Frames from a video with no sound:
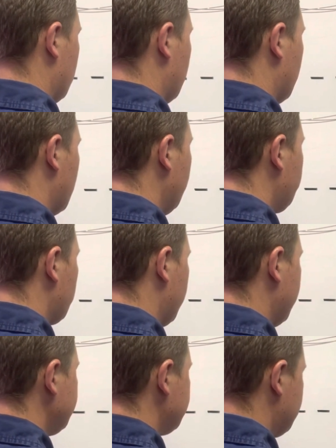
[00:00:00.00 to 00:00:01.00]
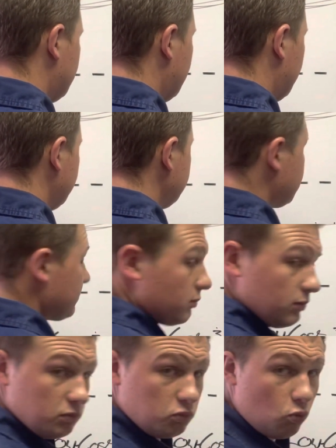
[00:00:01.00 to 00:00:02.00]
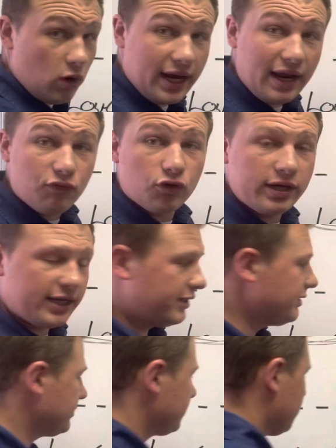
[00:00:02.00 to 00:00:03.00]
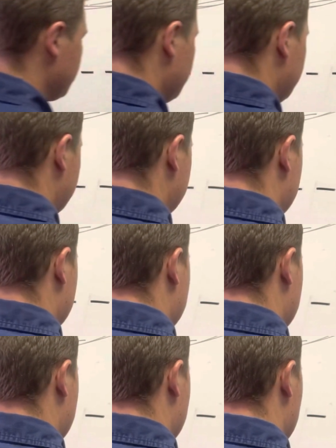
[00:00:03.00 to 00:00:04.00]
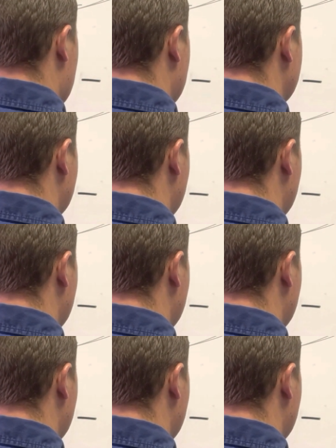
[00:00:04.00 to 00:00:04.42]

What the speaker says: upgrades, things, whatever it is, to